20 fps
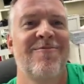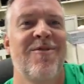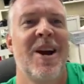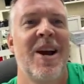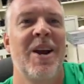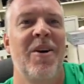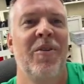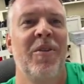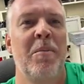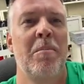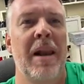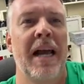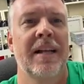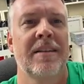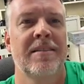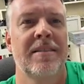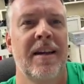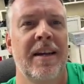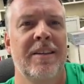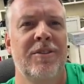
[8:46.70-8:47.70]
write on the blank
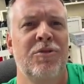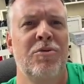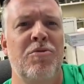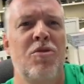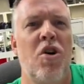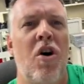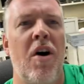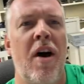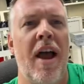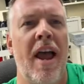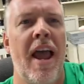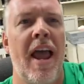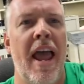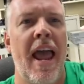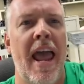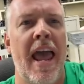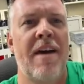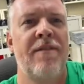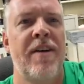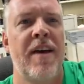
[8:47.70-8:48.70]
side. Do not
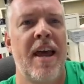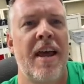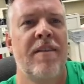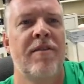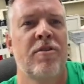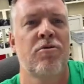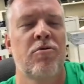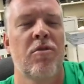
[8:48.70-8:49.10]
ever